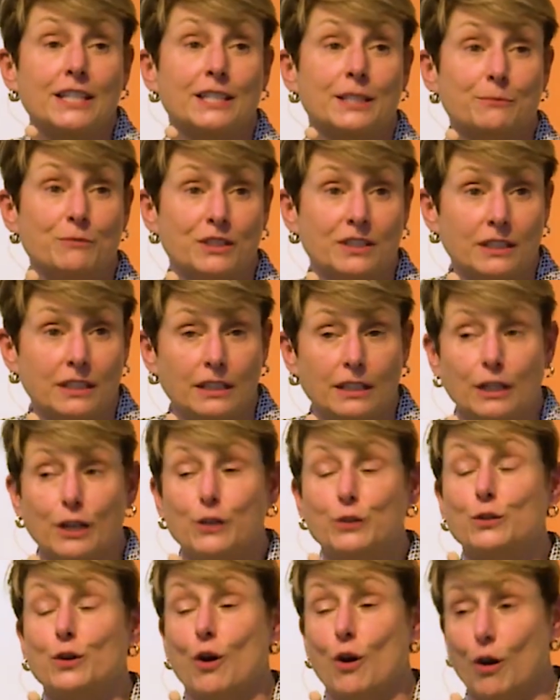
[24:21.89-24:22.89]
some
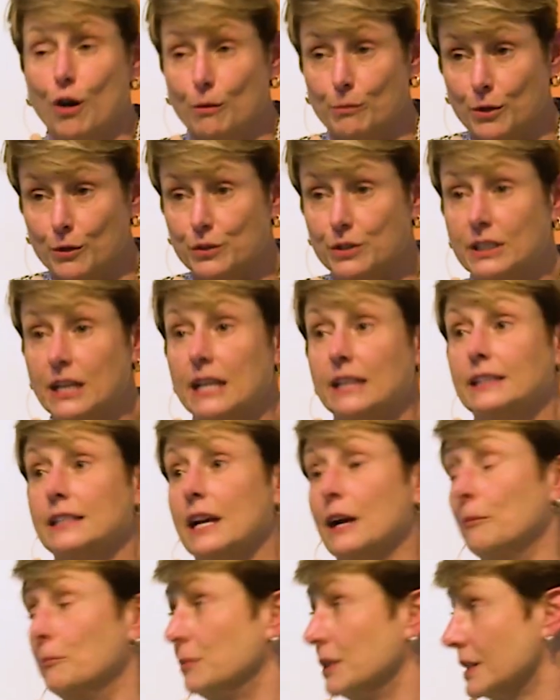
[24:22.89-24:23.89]
CEOs almost take
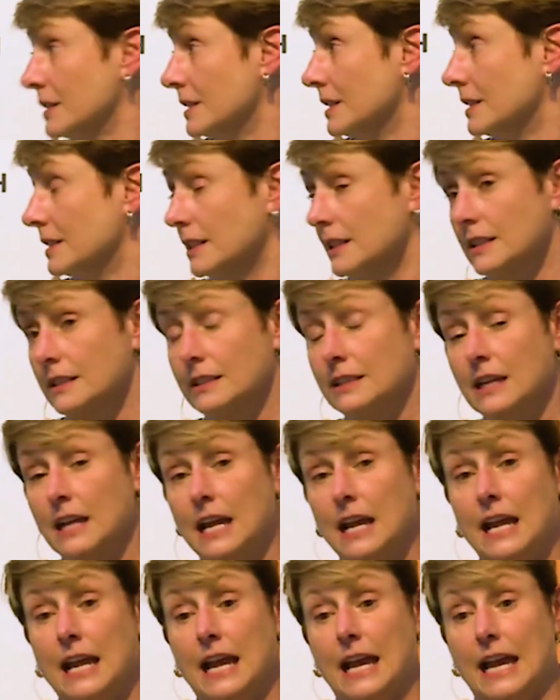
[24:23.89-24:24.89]
down businesses.
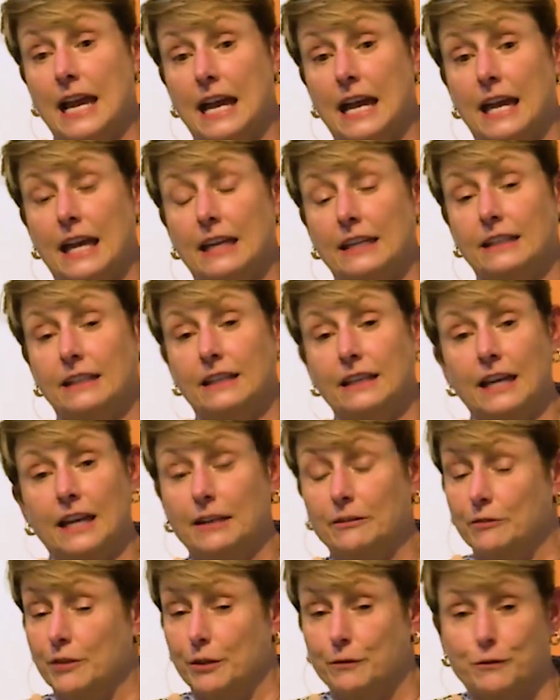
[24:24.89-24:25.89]
And,
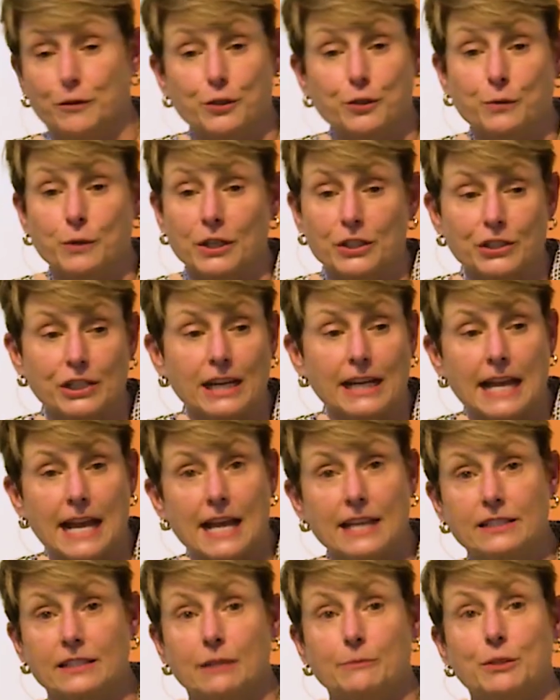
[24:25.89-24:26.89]
and the first question I
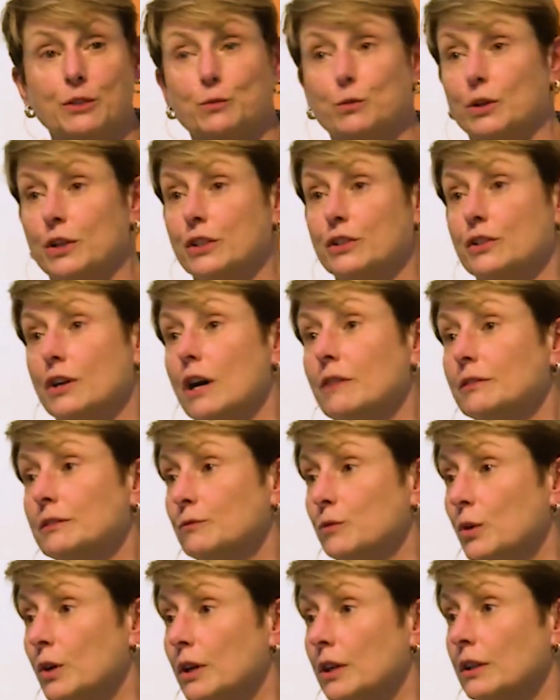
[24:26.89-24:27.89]
ask them is, what are you solving
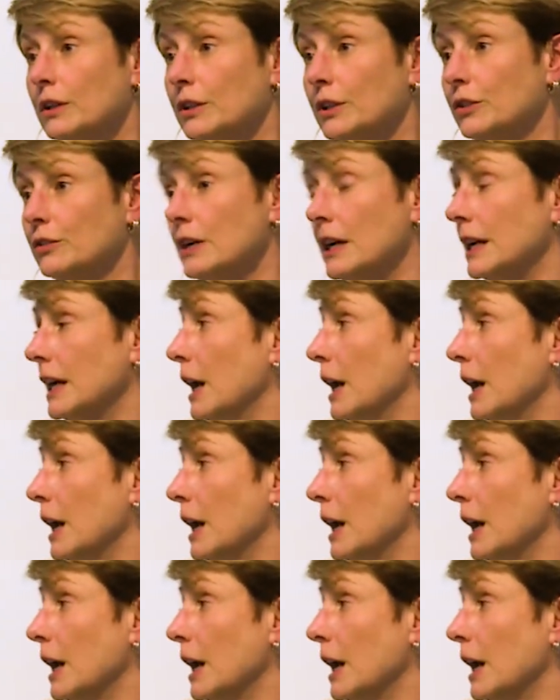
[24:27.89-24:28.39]
for? You're trying to